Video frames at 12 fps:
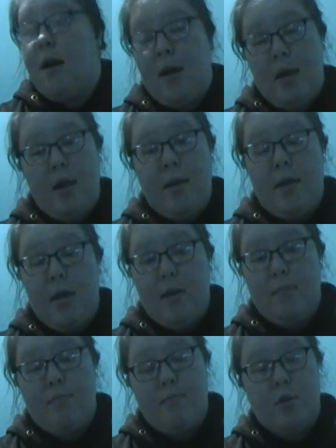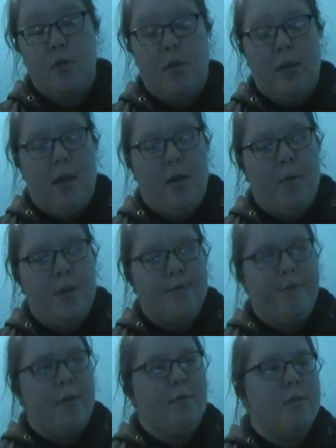I personally can't
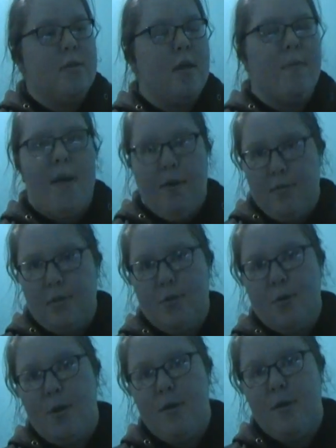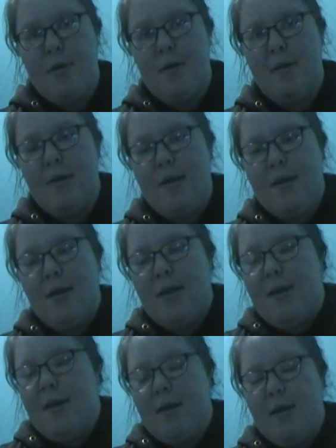wait for those to come out.
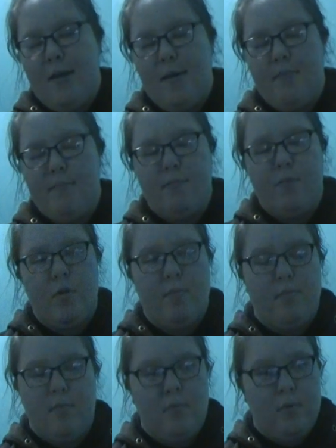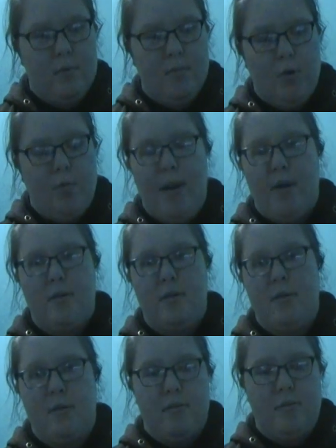But their
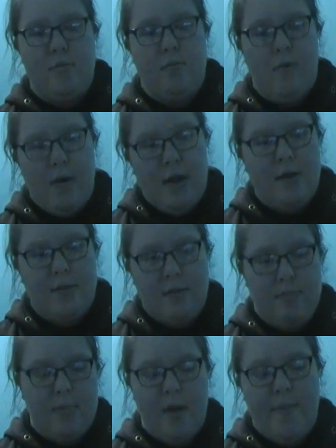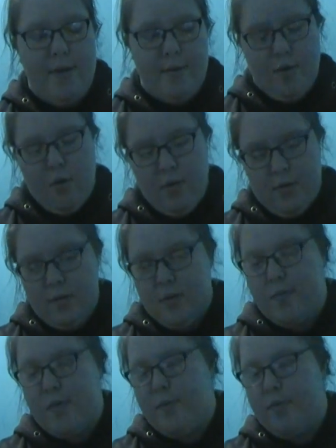parents and Runan to come out of the
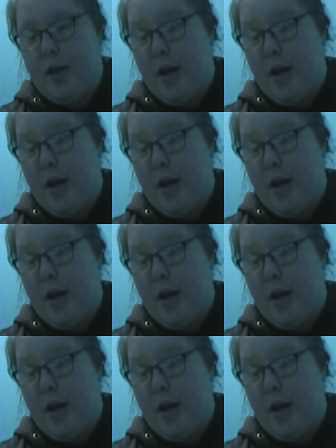coins. But